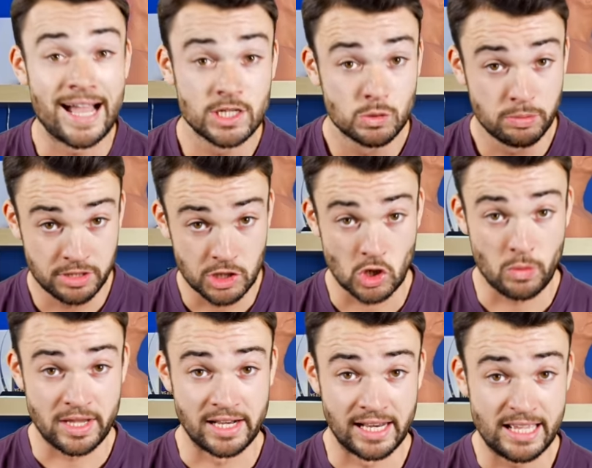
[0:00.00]
as with the
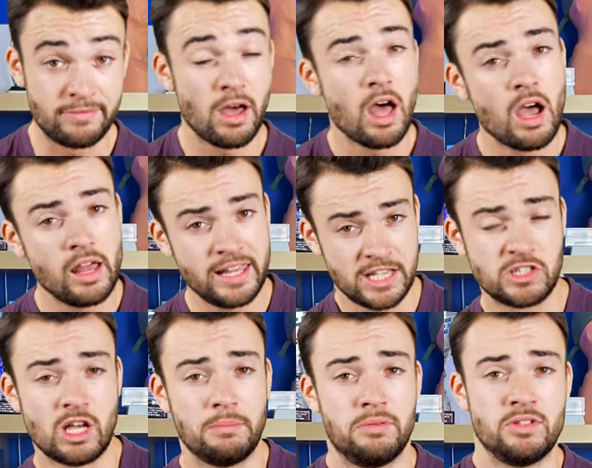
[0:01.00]
Zoe and Leaf, early
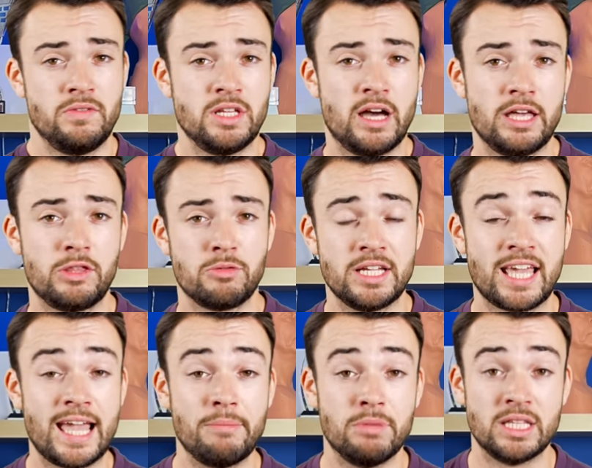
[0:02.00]
examples of the i3
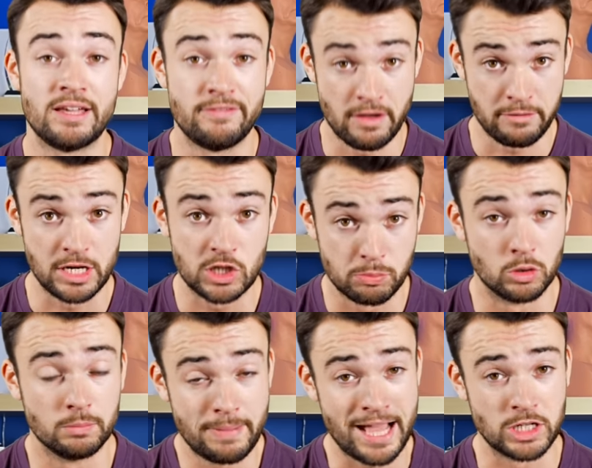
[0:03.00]
came with a very
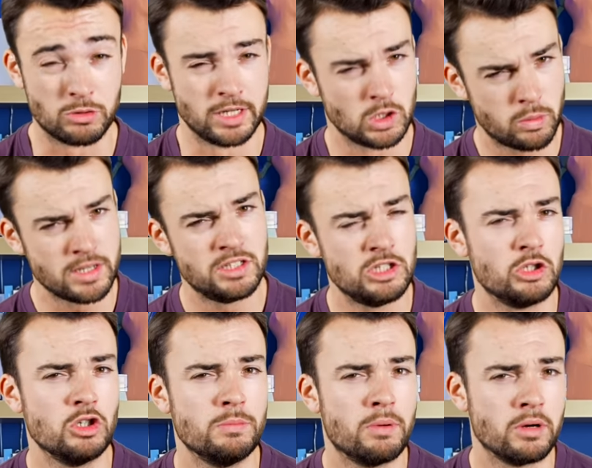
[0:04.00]
small battery,
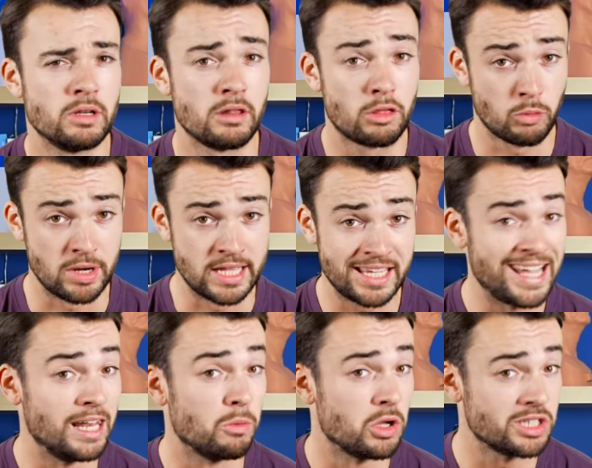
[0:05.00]
22.3
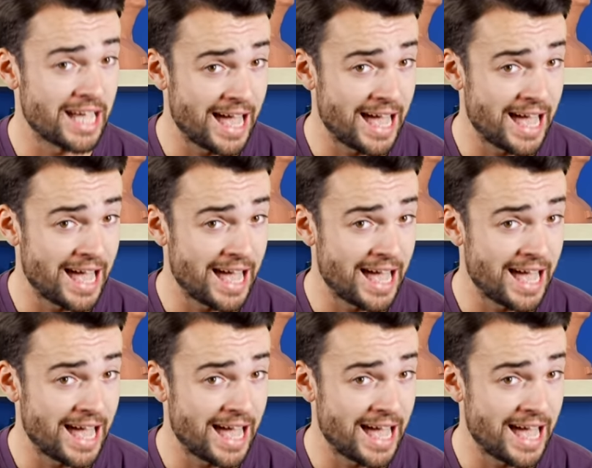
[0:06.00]
kilowatt